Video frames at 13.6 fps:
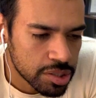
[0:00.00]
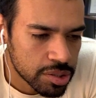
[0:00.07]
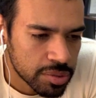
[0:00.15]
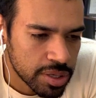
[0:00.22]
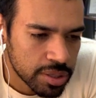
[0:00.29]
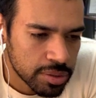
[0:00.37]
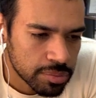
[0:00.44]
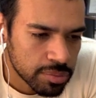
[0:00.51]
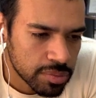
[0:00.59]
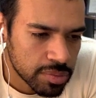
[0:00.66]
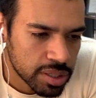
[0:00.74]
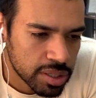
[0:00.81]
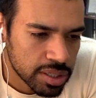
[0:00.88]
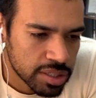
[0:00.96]
area area
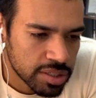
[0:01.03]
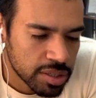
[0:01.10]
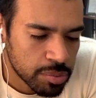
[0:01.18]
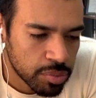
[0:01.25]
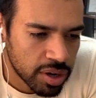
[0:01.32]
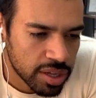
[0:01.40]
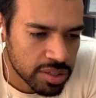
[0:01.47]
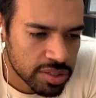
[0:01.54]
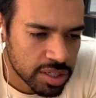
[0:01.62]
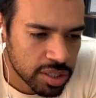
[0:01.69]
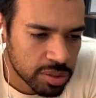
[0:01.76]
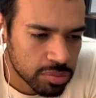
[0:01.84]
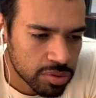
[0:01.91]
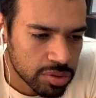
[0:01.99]
because the price
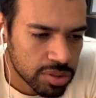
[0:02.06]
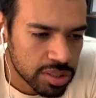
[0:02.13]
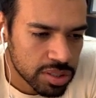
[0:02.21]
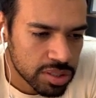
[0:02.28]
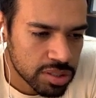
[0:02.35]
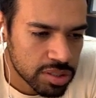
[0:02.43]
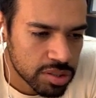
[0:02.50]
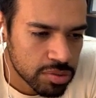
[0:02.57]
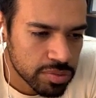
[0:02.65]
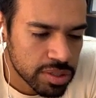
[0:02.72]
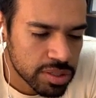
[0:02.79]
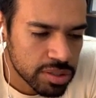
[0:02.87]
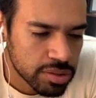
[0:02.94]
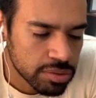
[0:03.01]
come to this
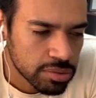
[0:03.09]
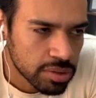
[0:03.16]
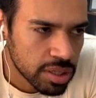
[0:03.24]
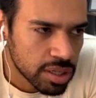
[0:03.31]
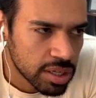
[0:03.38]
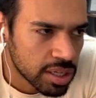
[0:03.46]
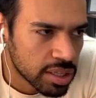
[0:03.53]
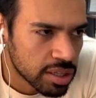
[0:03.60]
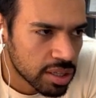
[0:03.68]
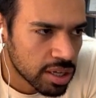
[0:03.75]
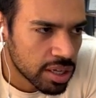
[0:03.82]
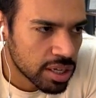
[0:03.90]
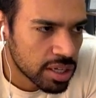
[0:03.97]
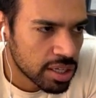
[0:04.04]
region, and
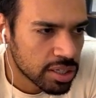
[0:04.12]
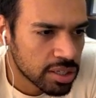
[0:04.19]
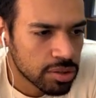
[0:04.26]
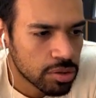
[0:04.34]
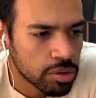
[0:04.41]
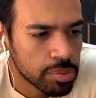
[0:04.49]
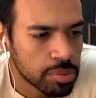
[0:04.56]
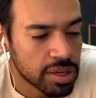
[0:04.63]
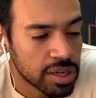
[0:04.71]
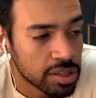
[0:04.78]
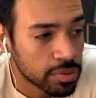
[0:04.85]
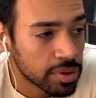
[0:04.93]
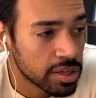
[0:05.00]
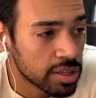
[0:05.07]
I open a
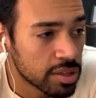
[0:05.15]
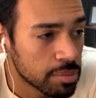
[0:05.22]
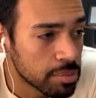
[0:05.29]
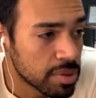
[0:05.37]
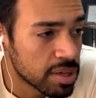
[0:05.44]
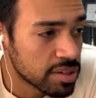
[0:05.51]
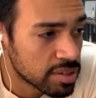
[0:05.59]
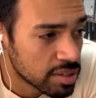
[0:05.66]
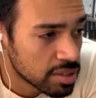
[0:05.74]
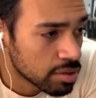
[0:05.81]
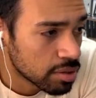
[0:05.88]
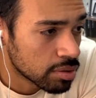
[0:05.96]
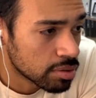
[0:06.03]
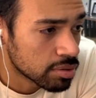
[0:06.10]
trade based
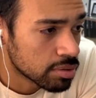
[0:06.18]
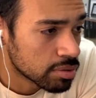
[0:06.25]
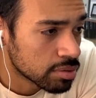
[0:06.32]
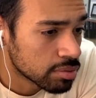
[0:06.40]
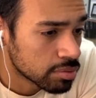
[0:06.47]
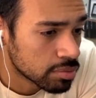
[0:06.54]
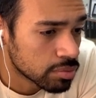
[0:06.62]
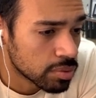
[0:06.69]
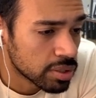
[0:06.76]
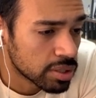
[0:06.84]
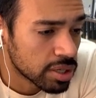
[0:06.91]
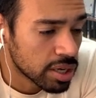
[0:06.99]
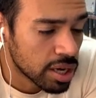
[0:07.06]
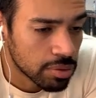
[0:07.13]
on
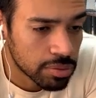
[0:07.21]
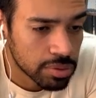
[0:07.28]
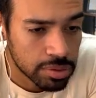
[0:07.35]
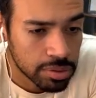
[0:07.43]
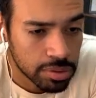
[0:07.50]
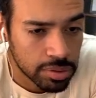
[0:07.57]
1 hour.